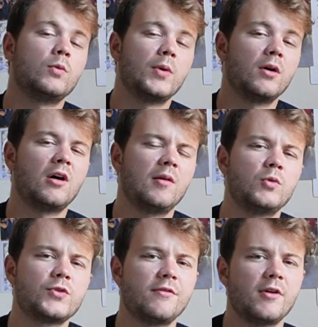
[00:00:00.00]
but I'm
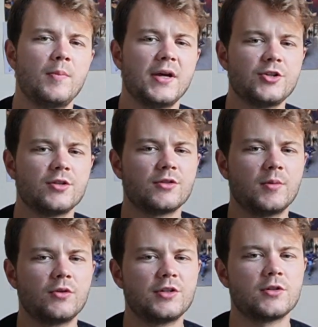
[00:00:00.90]
also very patient, so I'm
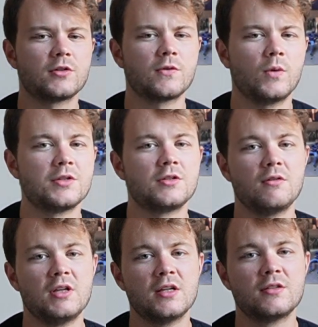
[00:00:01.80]
holding stocks for 1 to
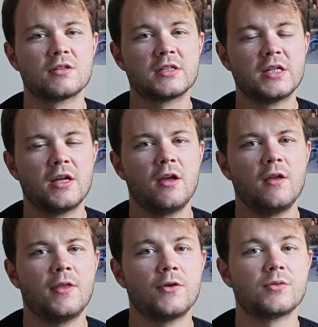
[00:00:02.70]
2 years.
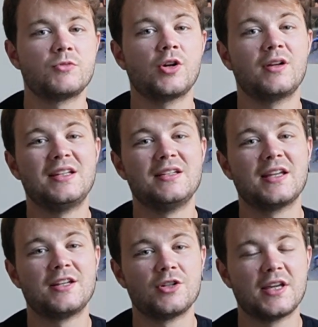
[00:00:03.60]
There were some Chinese
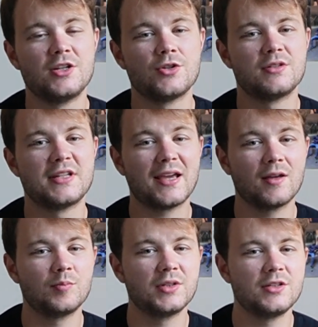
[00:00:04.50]
education tech
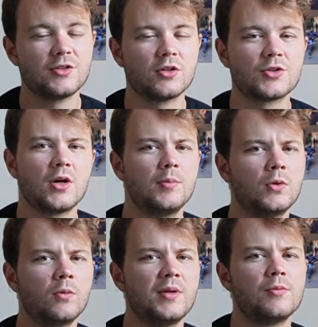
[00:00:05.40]
company stocks that I
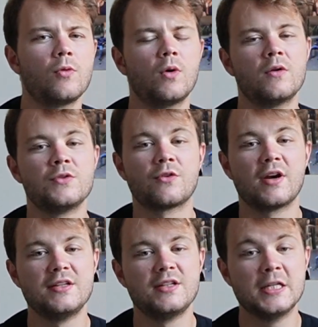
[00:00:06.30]
bought. People thought I was
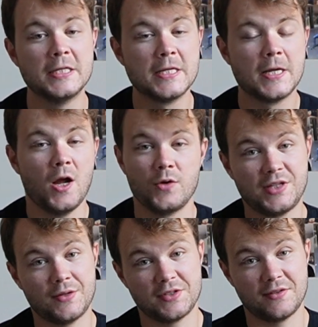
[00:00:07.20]
crazy. I was
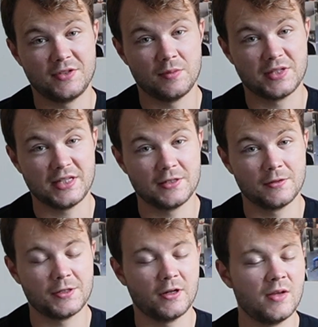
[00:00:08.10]
down 70% at the
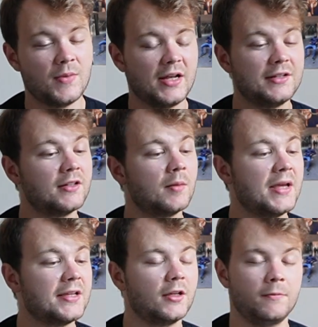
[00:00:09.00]
time and ended up
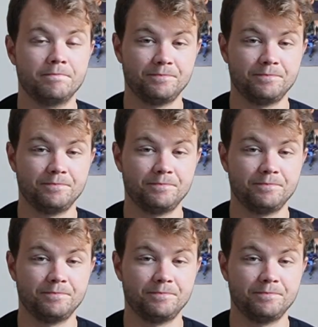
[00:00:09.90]
making,